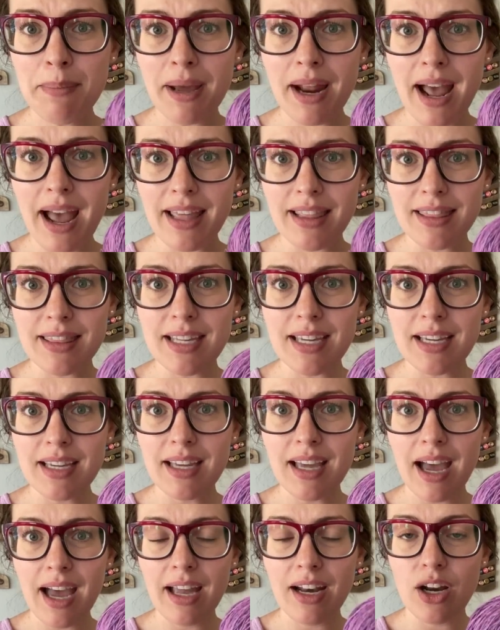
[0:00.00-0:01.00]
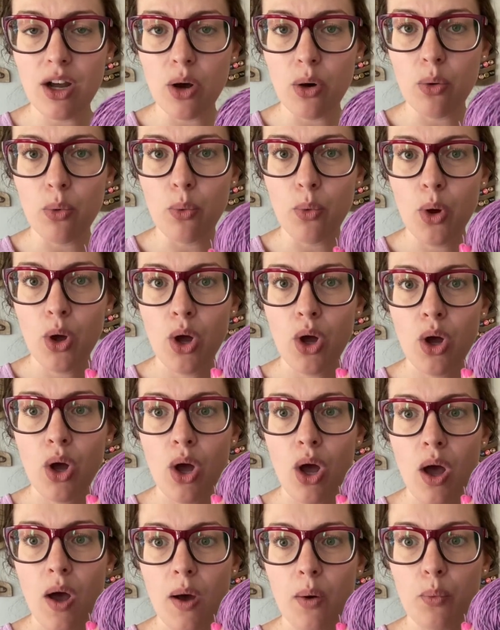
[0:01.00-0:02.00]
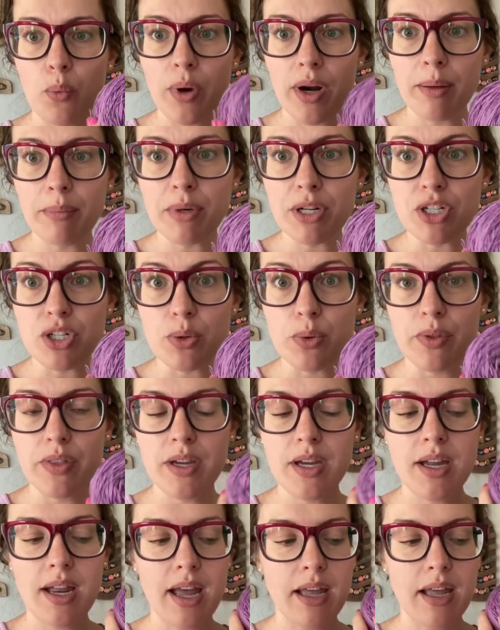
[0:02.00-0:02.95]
but I think I know what I'm gonna do with it.